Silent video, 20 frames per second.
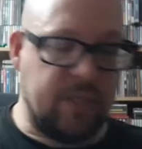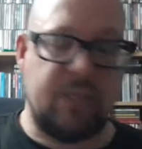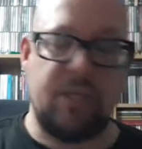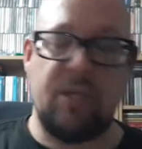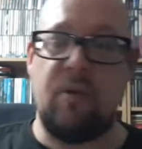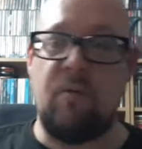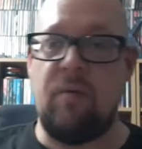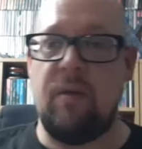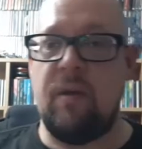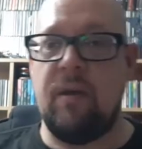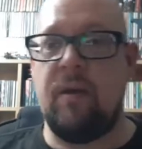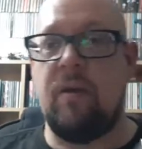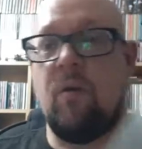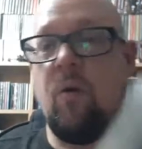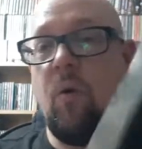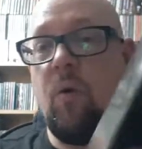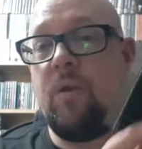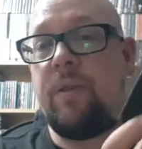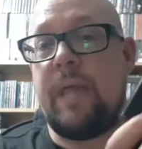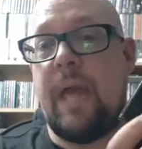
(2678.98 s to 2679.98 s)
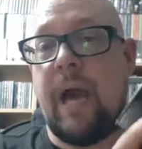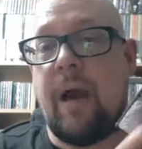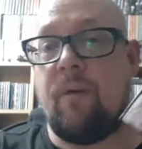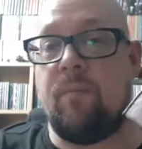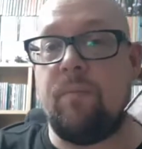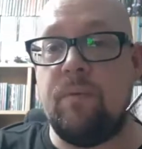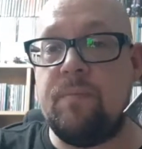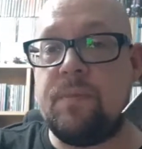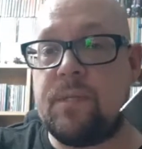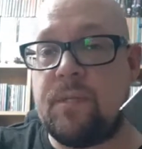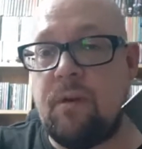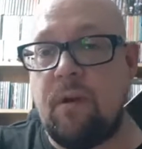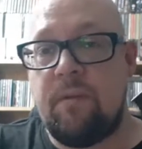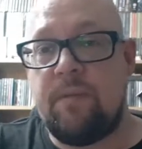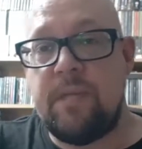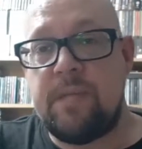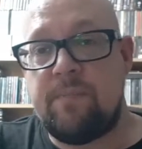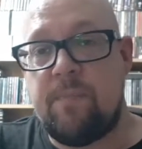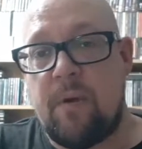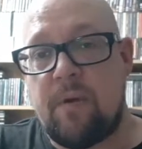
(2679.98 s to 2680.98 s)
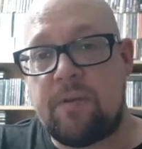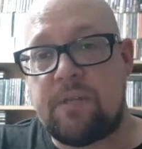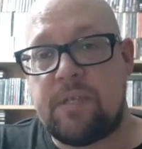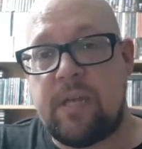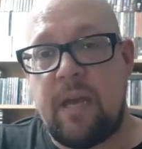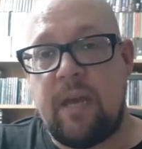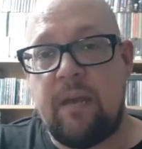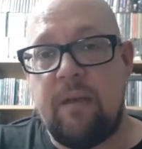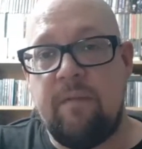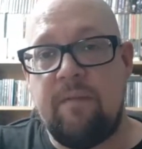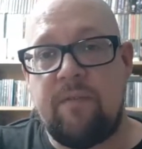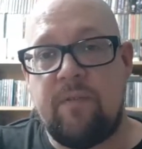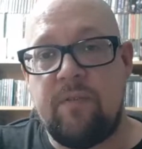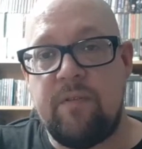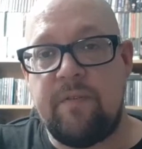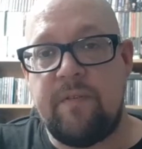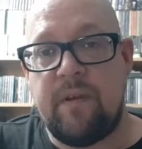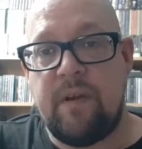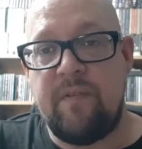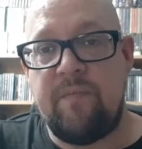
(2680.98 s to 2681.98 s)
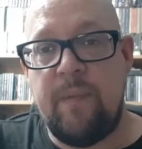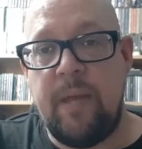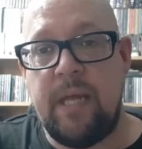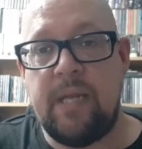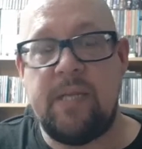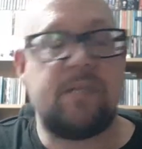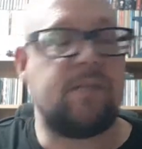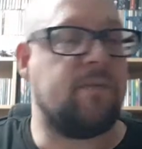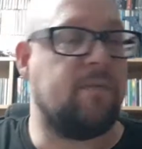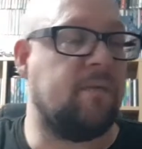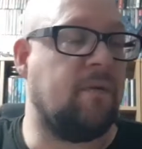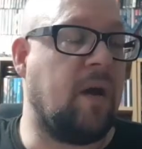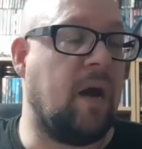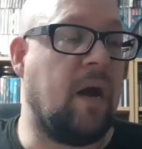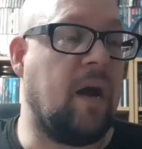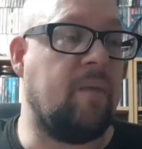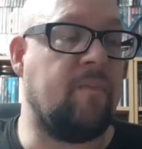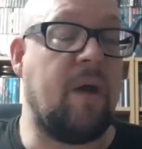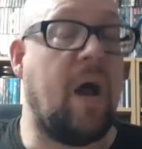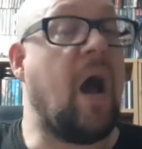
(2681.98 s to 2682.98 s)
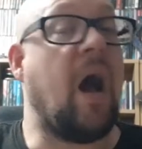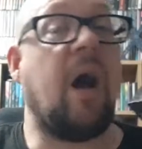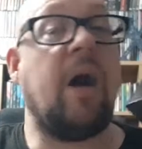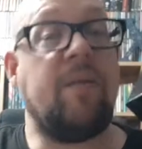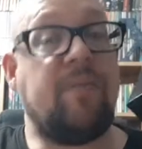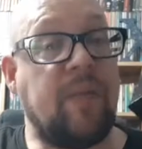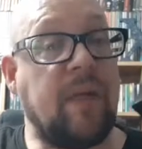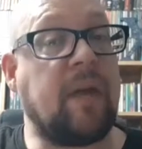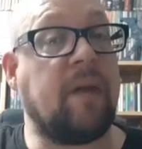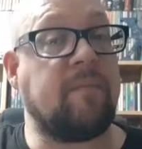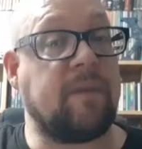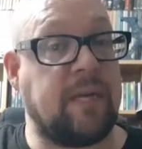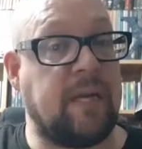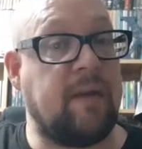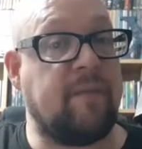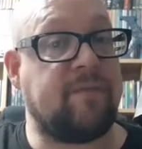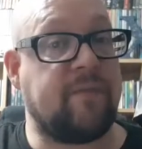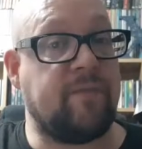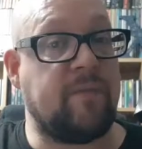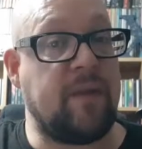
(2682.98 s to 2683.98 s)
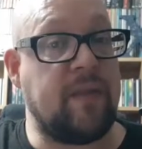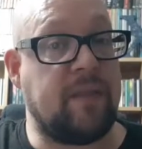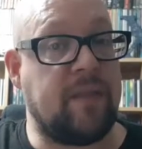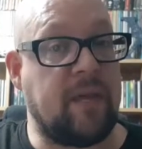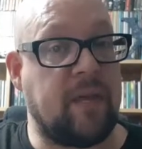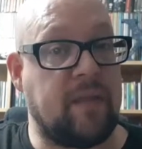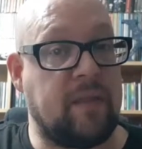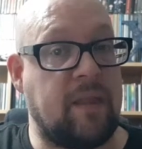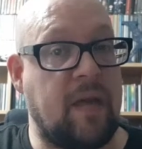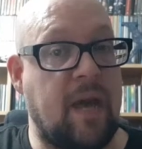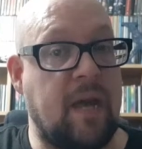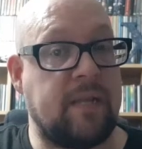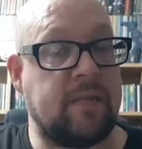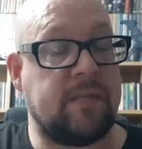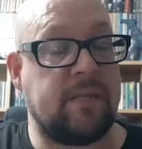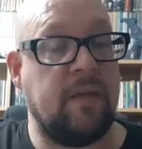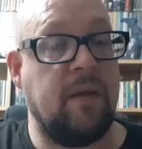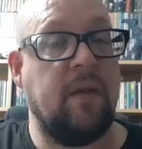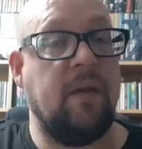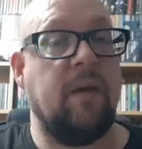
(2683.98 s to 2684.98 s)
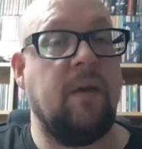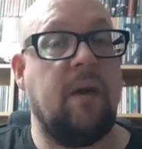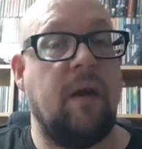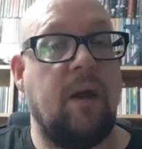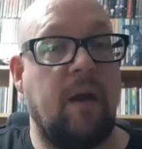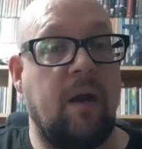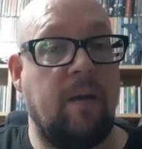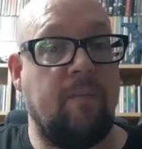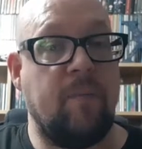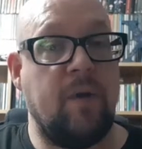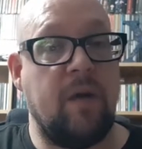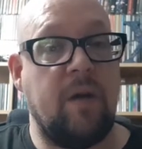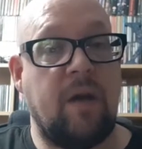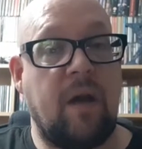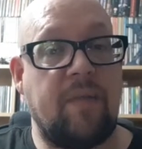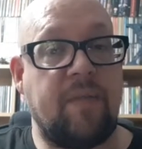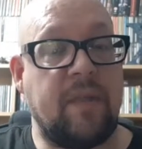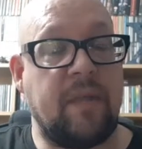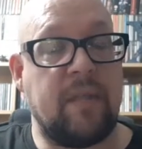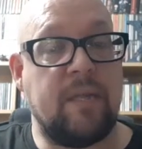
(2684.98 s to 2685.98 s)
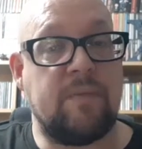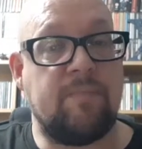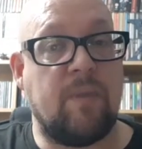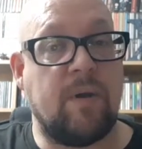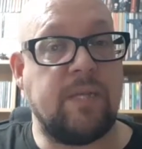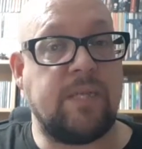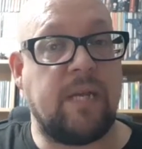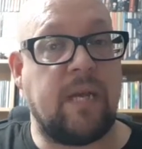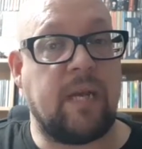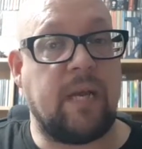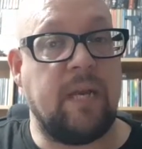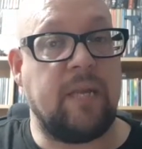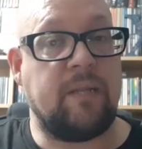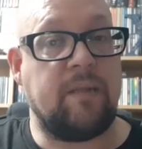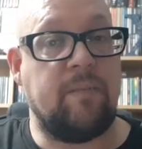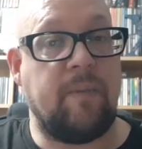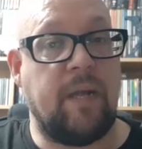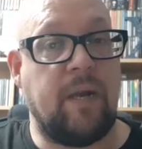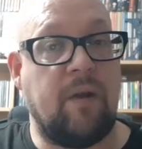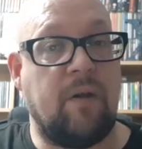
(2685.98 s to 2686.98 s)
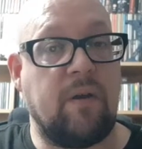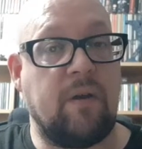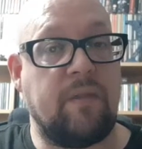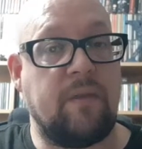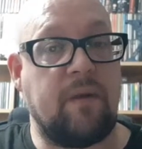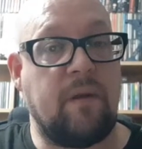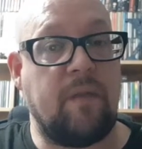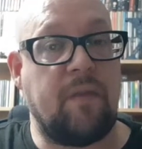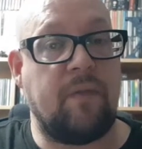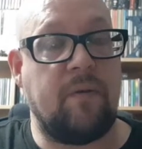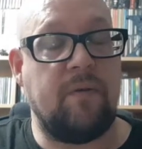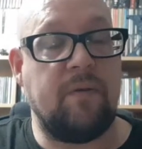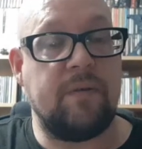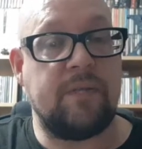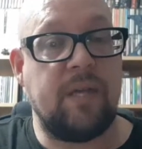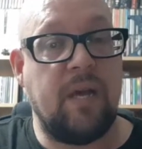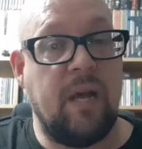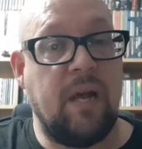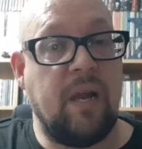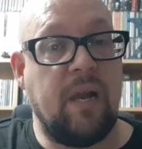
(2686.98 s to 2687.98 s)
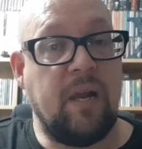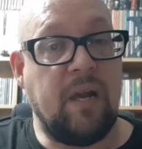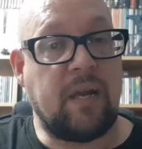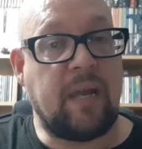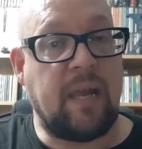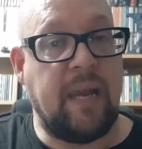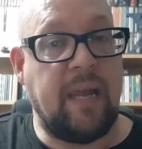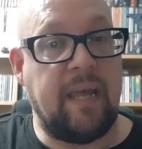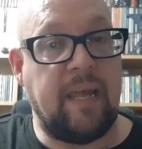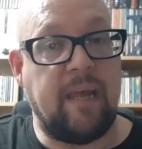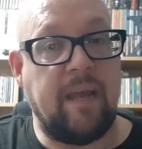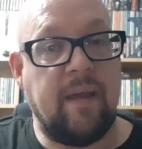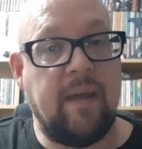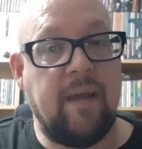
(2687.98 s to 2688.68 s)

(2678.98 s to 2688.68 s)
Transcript: do all of the albums on this box set in 45 minutes. Um, I think I'm going to have to rethink that um, I think this might take a little bit longer than I thought. Luckily,